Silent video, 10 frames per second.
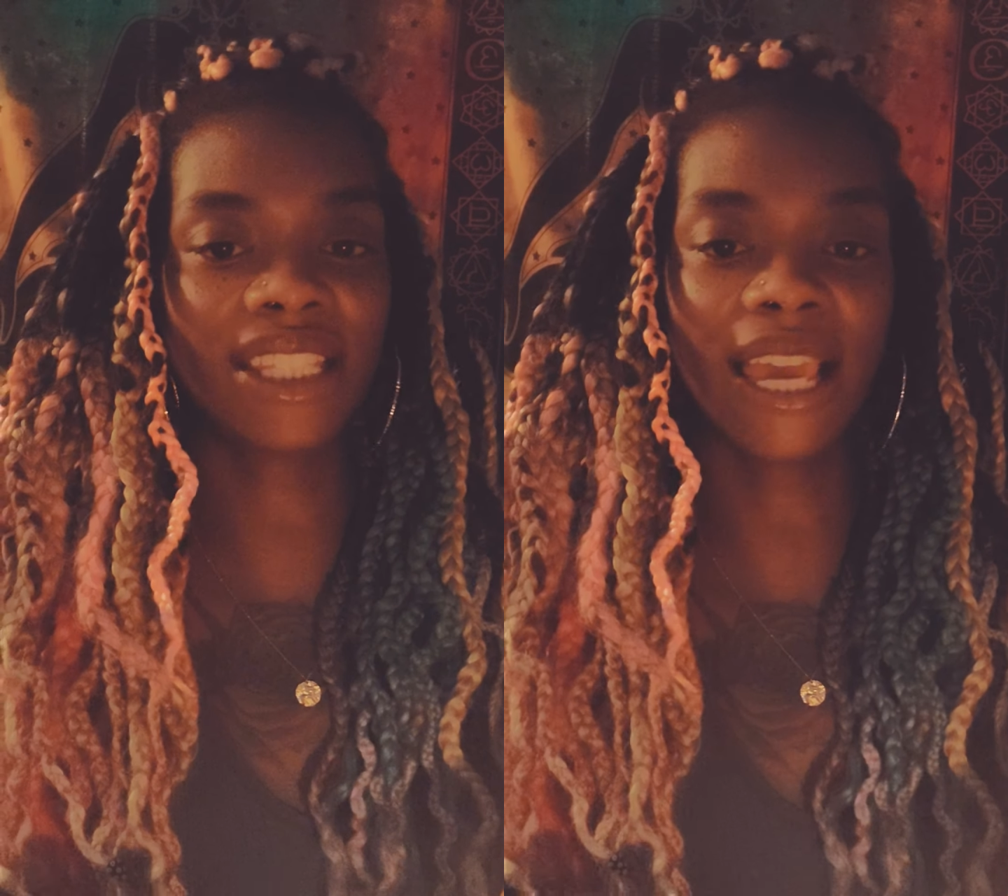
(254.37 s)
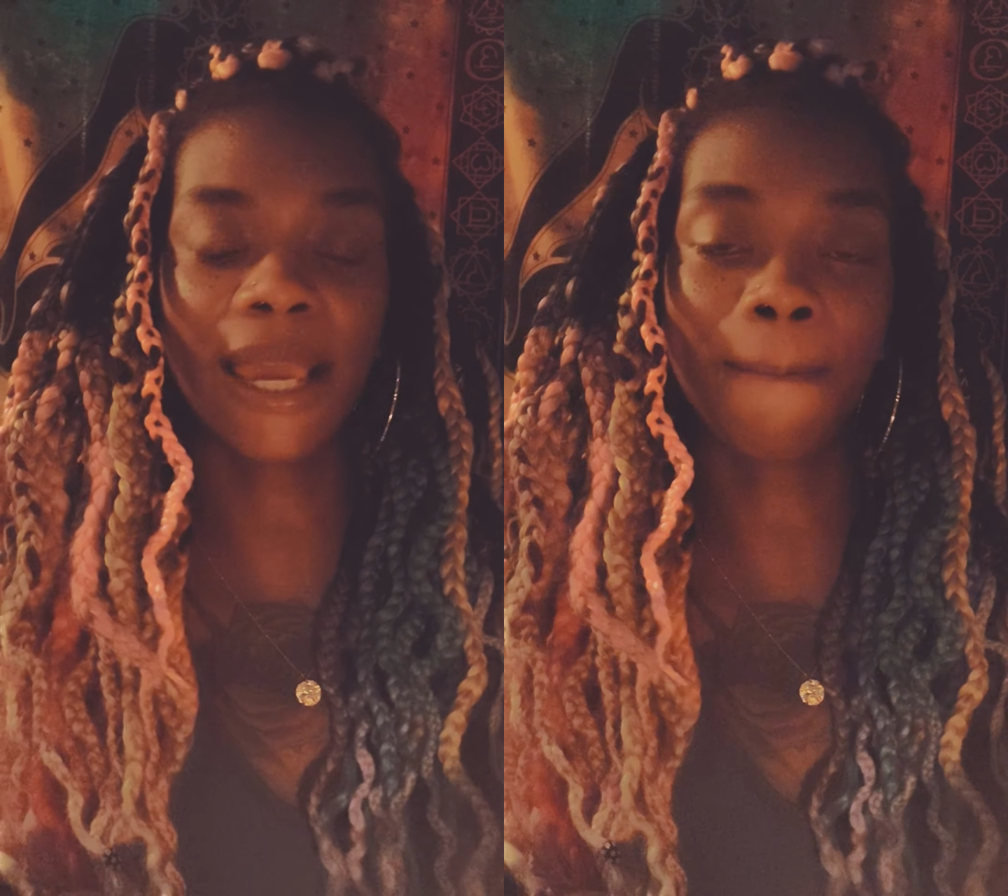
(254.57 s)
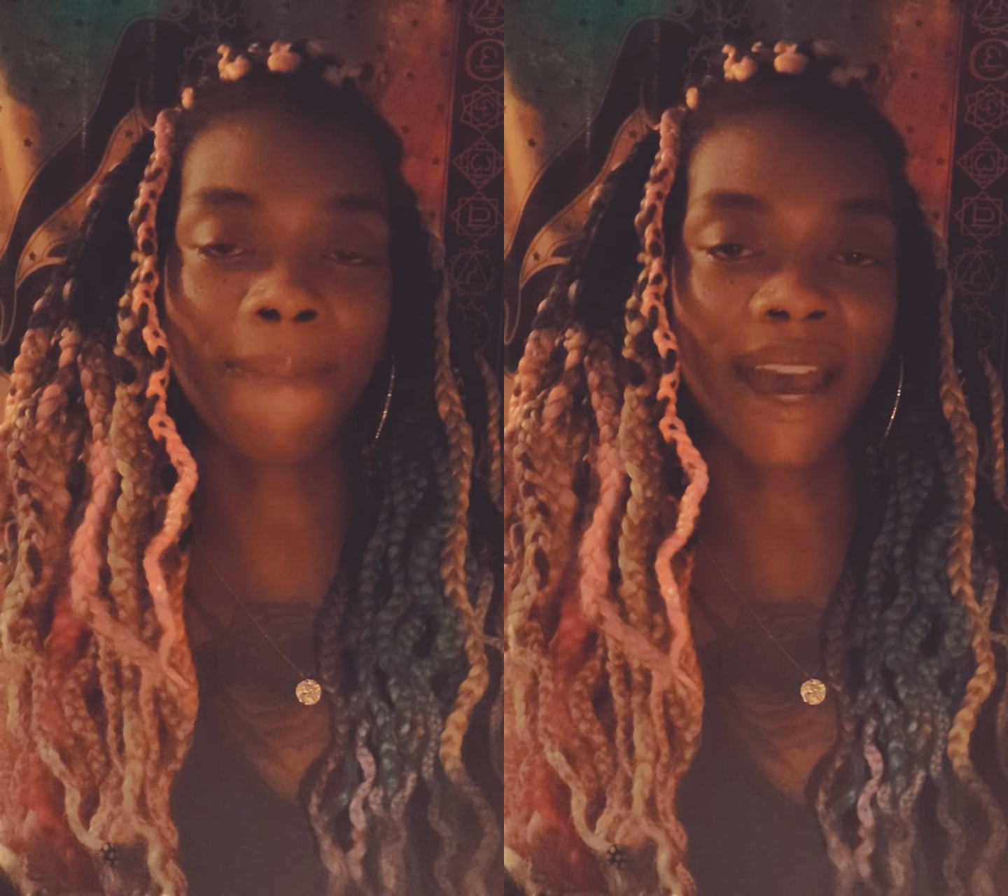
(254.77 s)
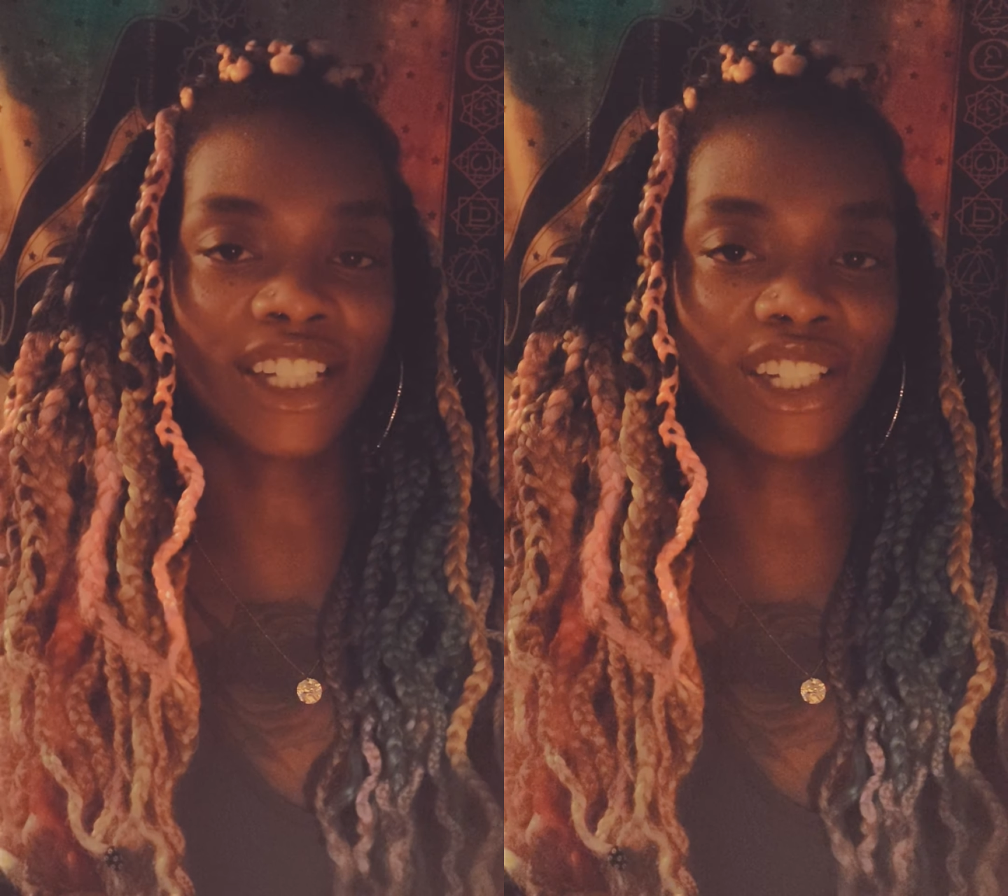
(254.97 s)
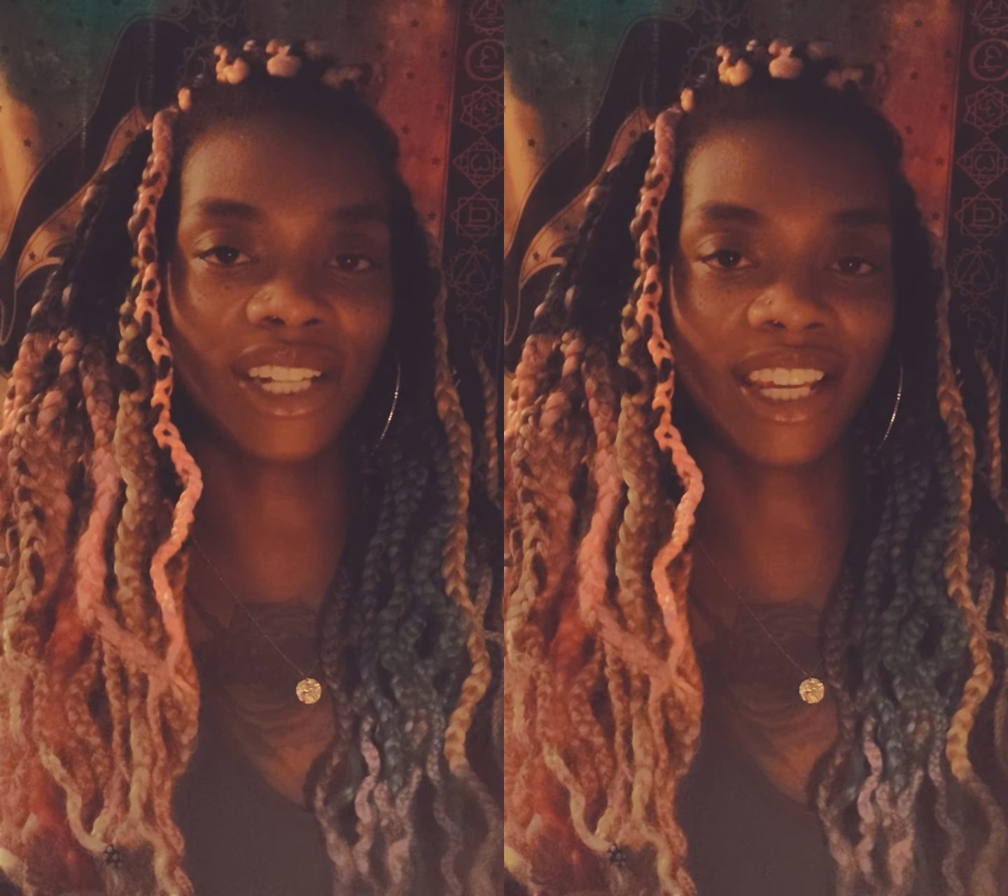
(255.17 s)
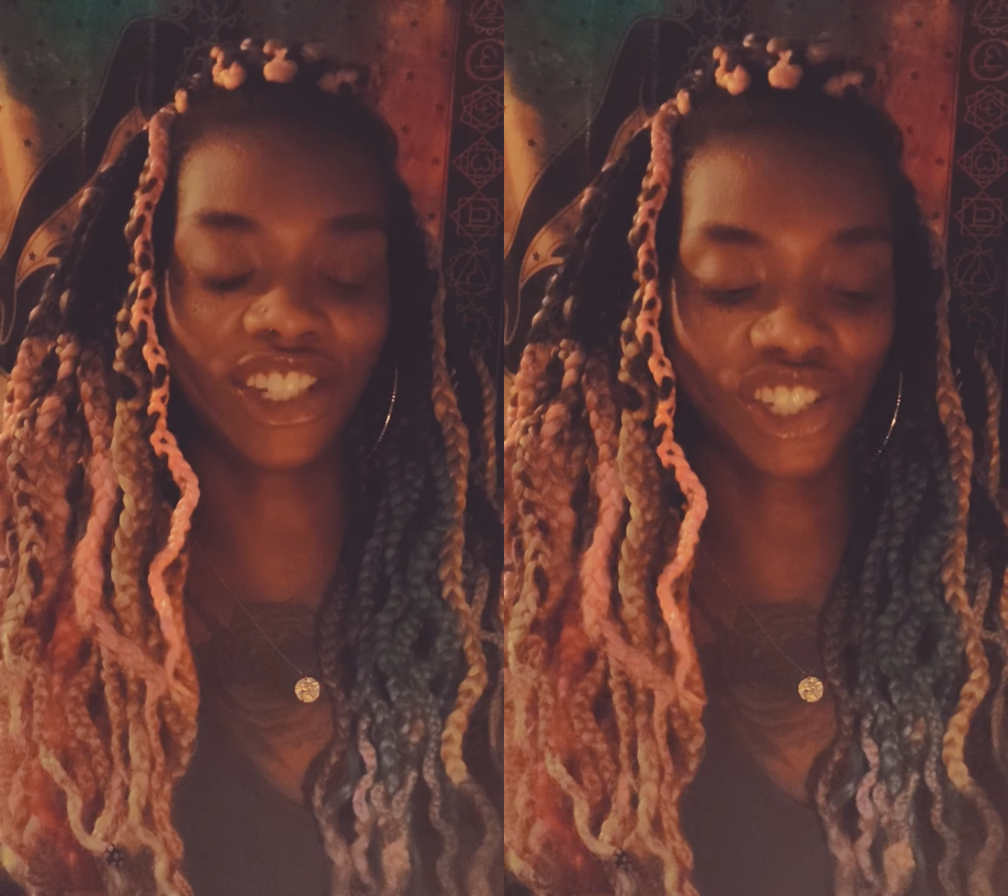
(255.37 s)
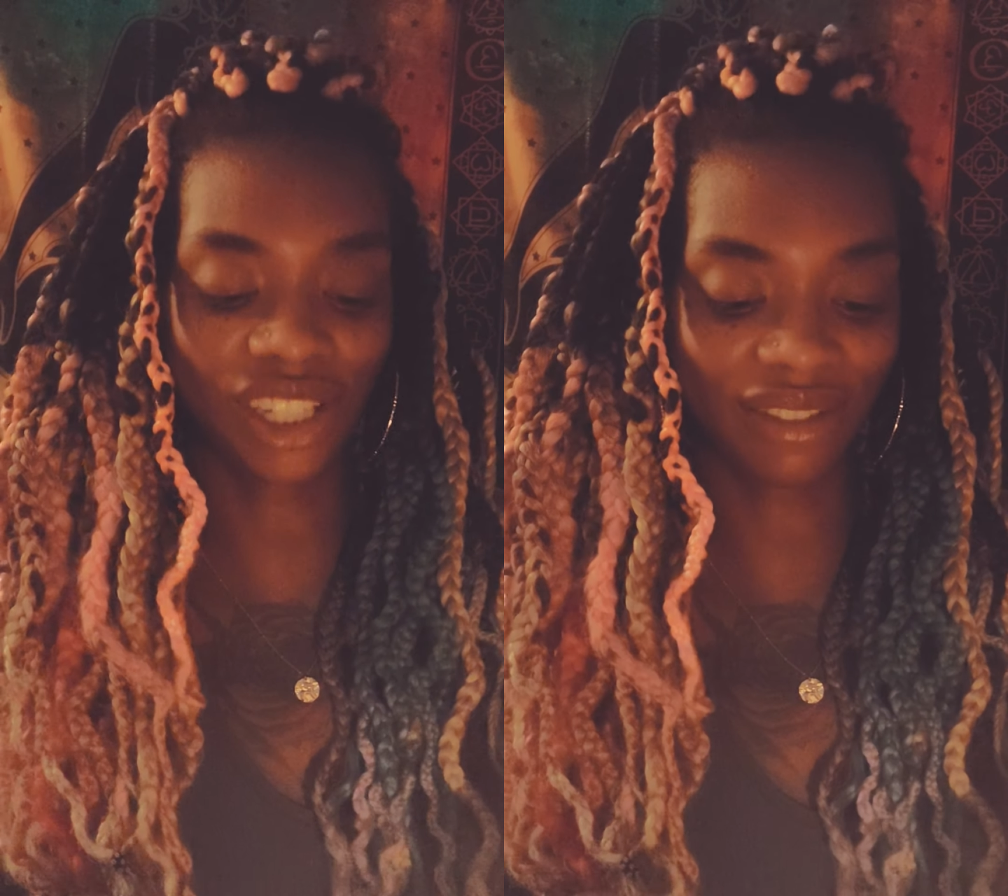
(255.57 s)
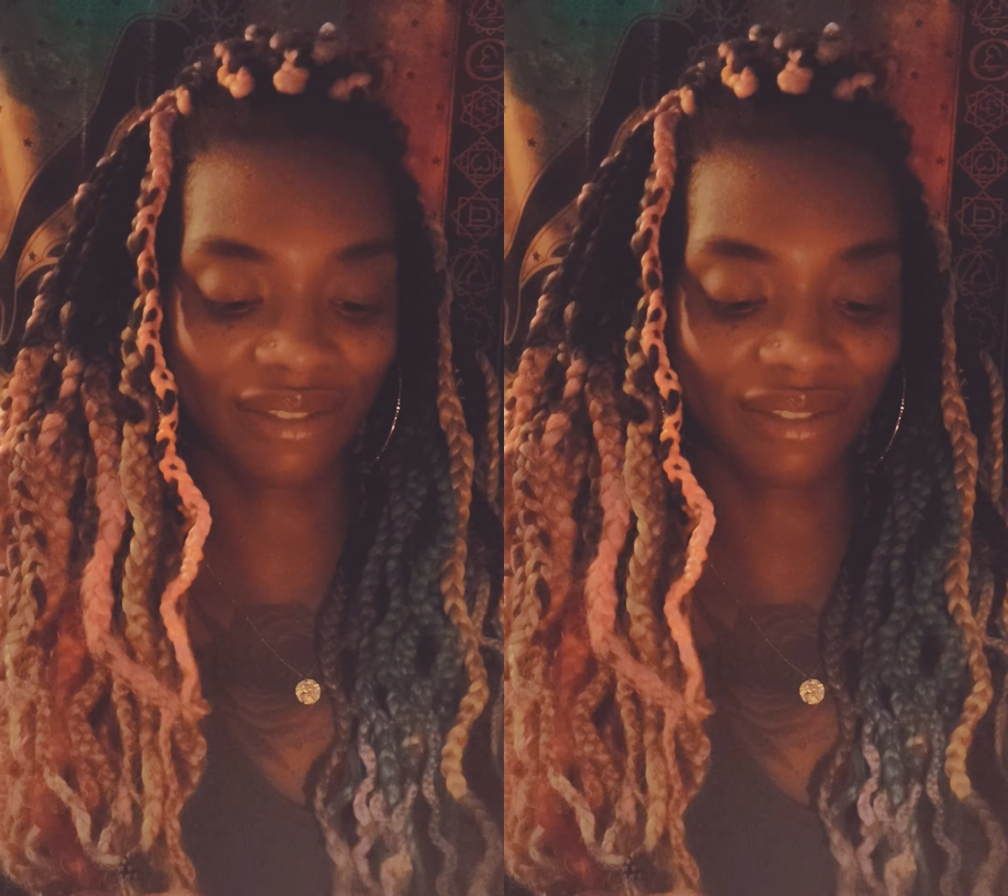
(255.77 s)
imagination.